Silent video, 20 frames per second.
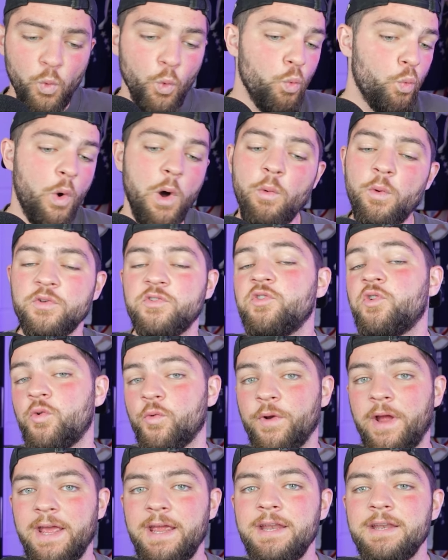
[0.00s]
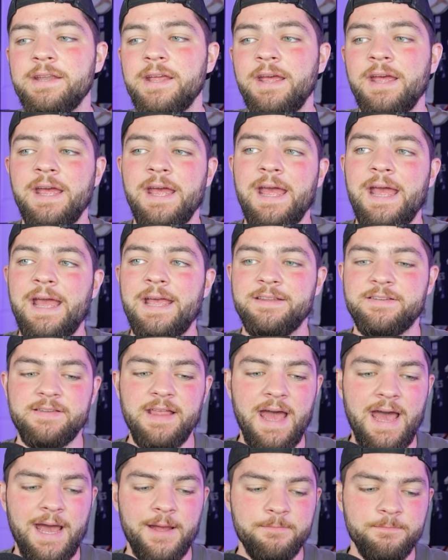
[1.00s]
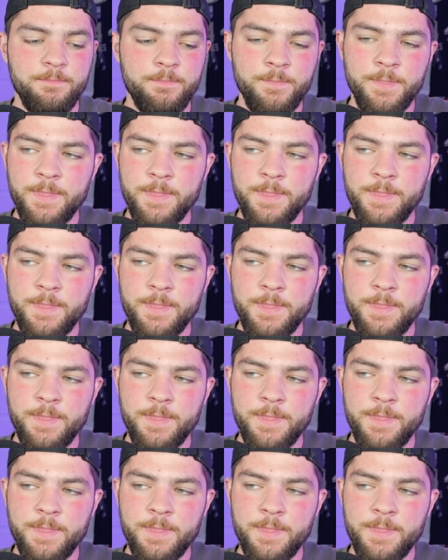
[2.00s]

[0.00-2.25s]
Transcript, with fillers: What was great is that,